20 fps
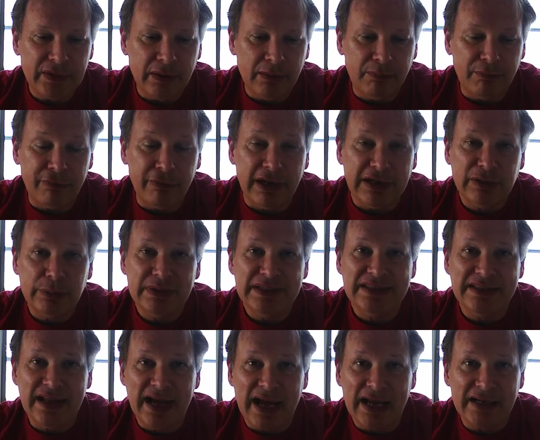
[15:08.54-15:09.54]
Price was
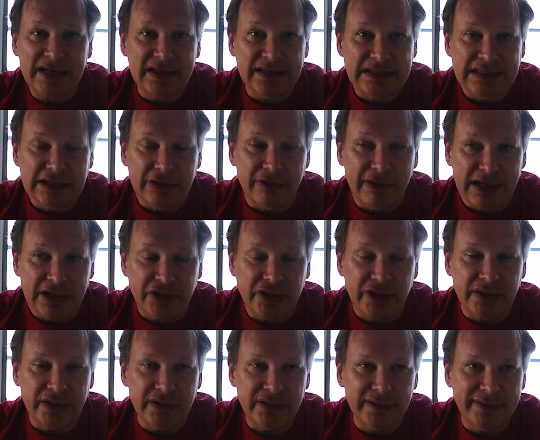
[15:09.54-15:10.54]
not a consideration.
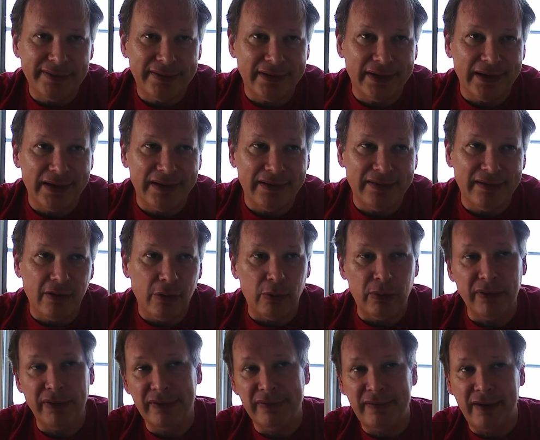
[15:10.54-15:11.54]
I didn't say, oh, well,
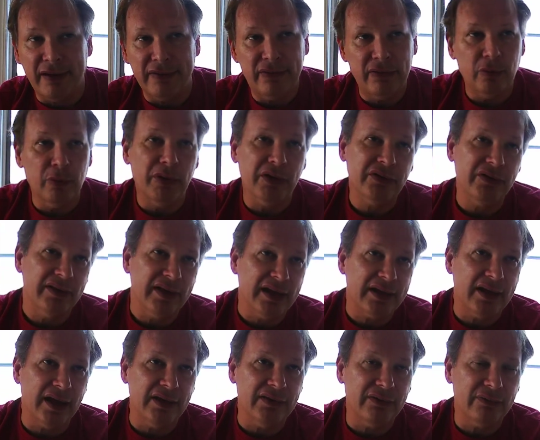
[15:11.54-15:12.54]
this guy's too much and that
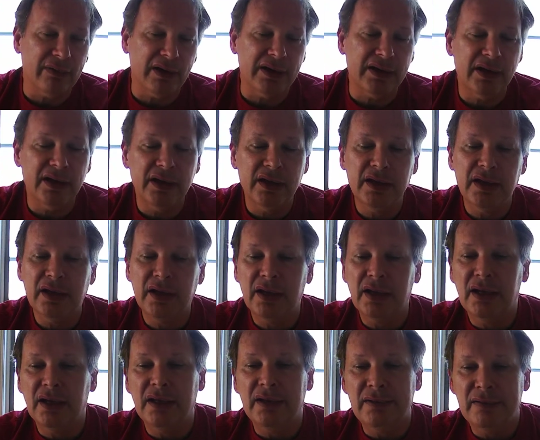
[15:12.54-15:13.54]
guy's right.
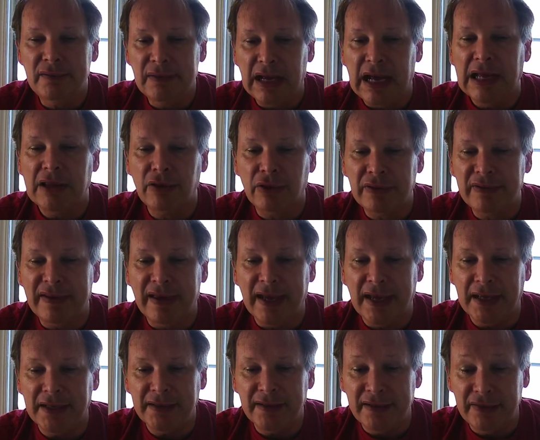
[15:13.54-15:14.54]
I looked at,
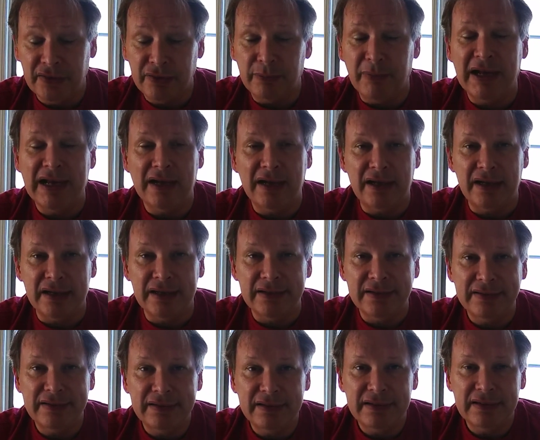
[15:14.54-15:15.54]
these are my eyes.
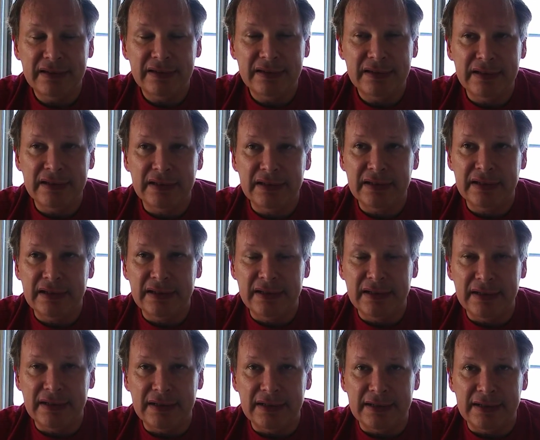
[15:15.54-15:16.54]

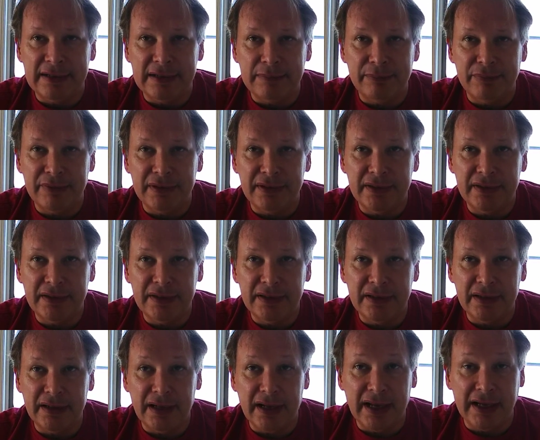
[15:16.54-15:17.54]

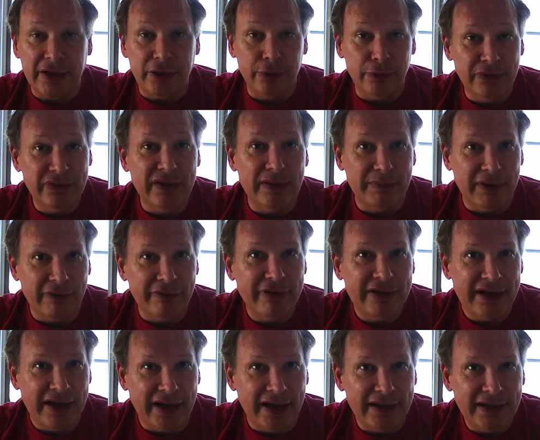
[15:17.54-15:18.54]
I use them every
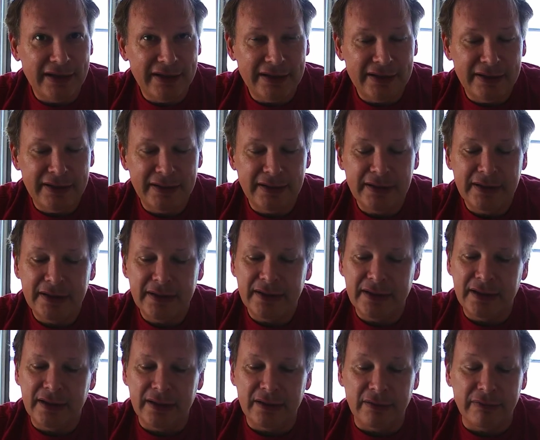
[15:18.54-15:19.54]
day.
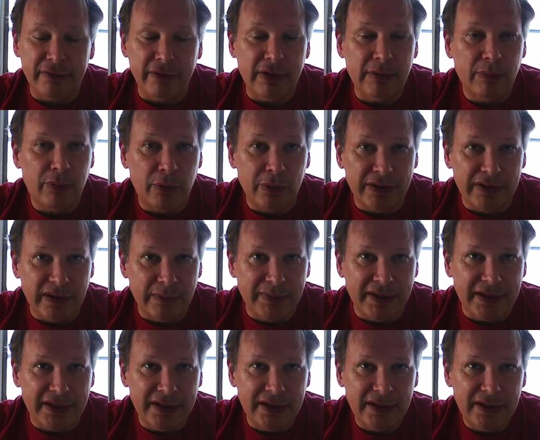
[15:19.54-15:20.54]
They're very important to me.
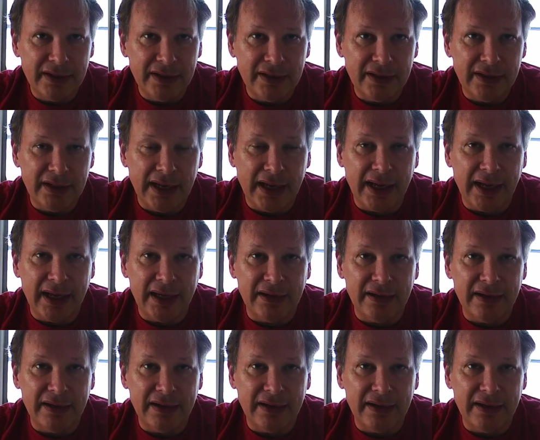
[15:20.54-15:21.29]
And